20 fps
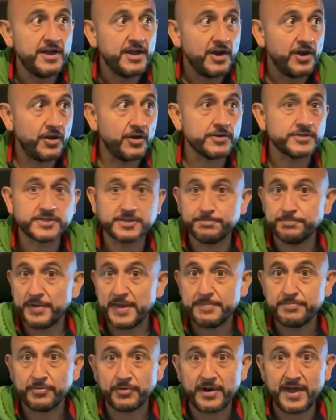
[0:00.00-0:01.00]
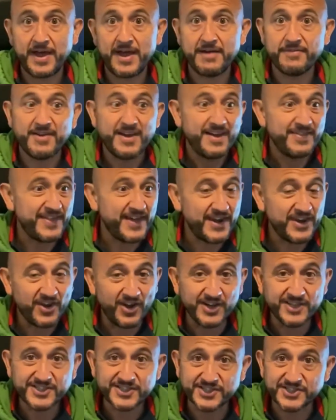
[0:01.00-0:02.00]
Lots of people have. They're
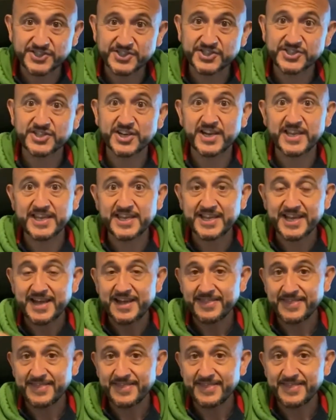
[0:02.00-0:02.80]
nice and sleek.